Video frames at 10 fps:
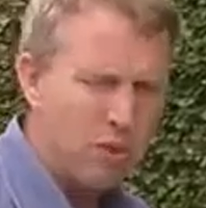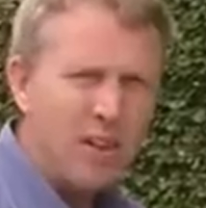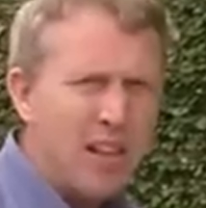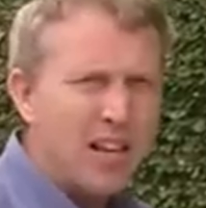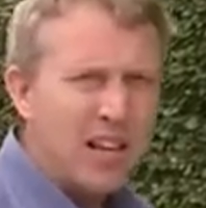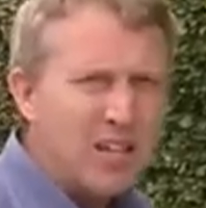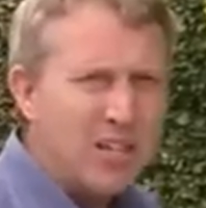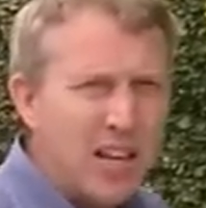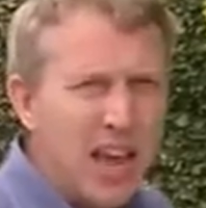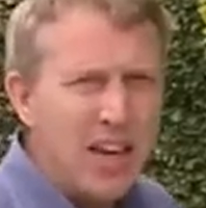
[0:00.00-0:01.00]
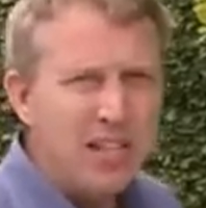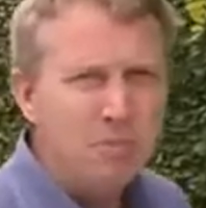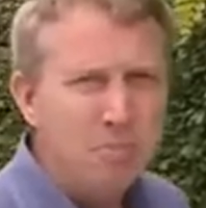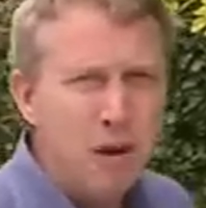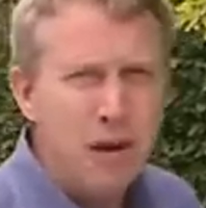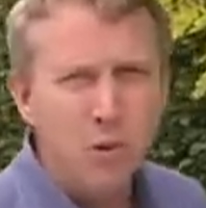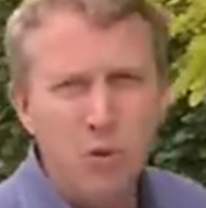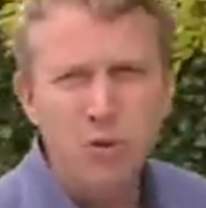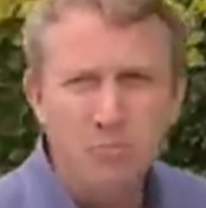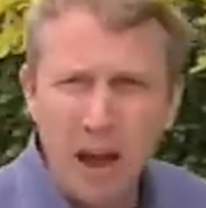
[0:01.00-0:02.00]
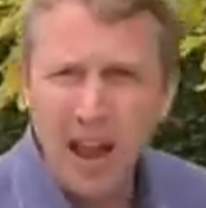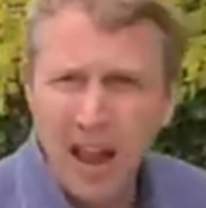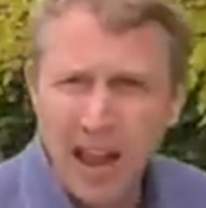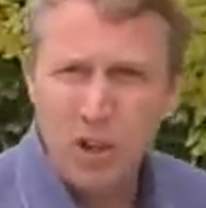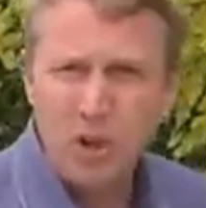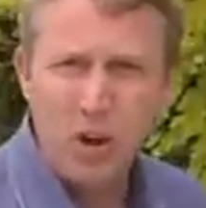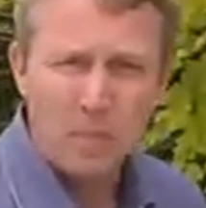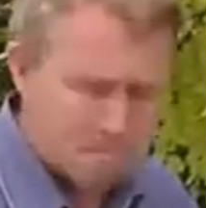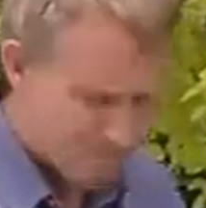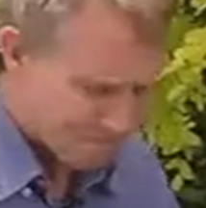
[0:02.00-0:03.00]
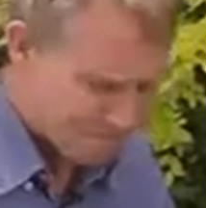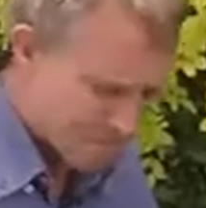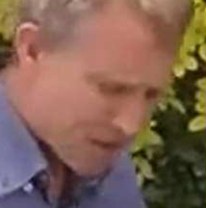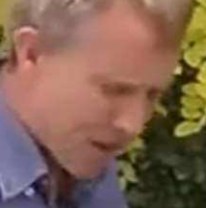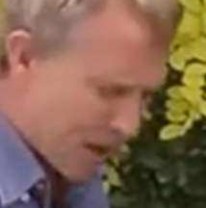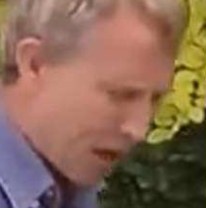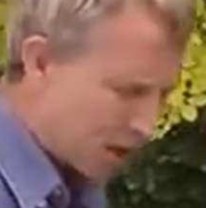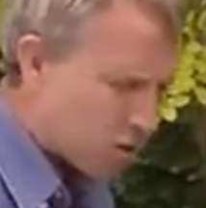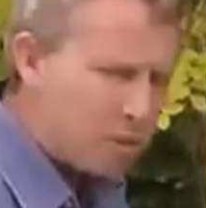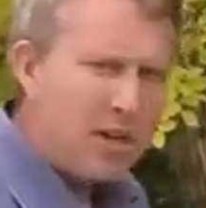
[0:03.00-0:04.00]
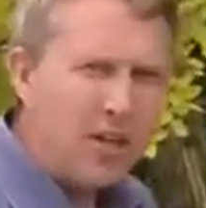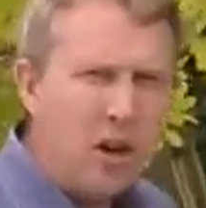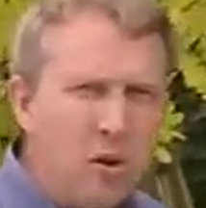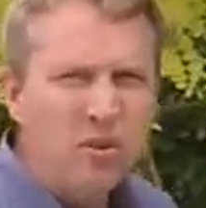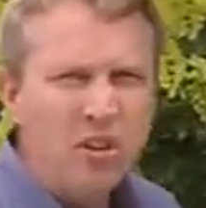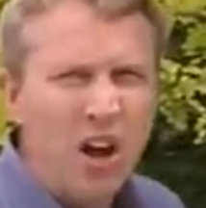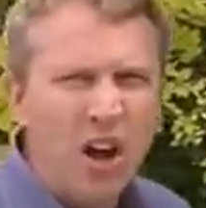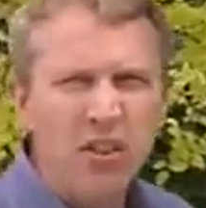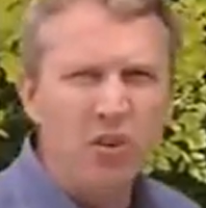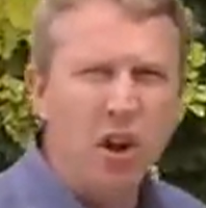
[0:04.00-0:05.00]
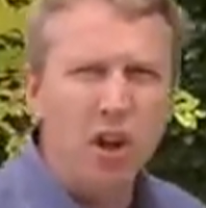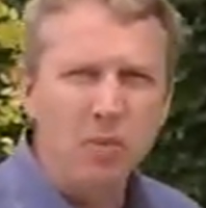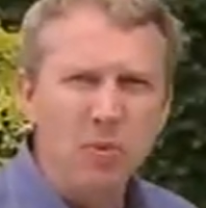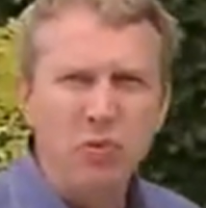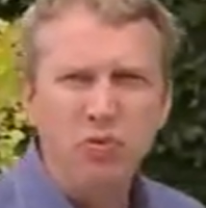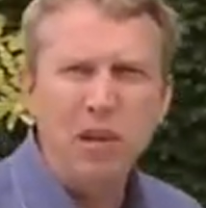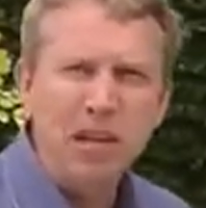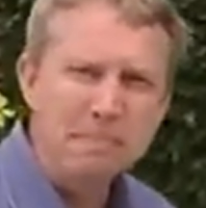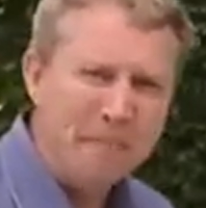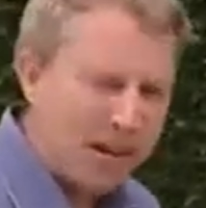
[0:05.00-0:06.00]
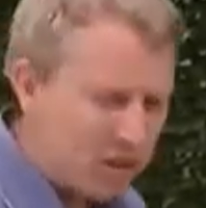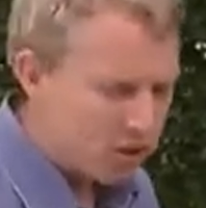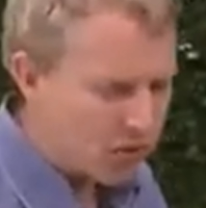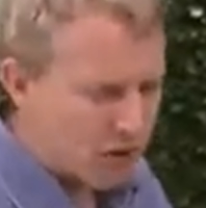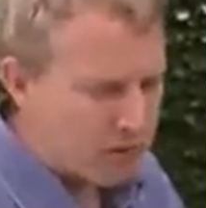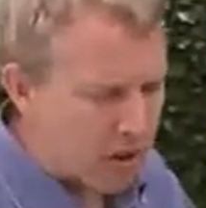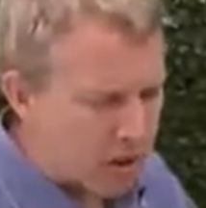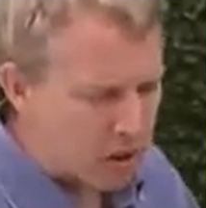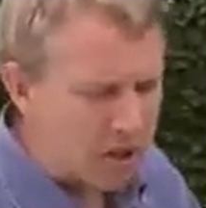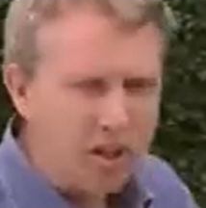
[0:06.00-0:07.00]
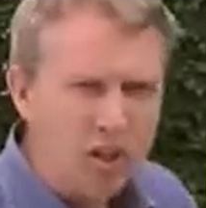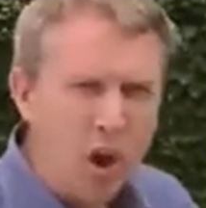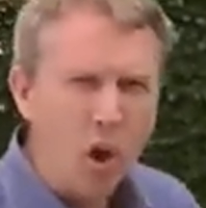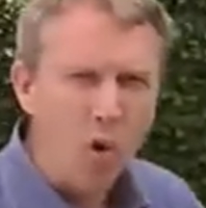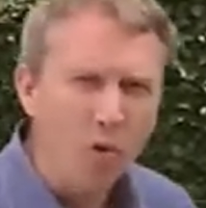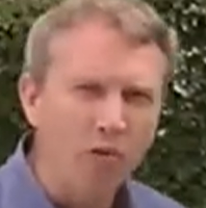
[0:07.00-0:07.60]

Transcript: well, less than 80 brake horsepower extra. Ultimately though, neither argument really matters very much since all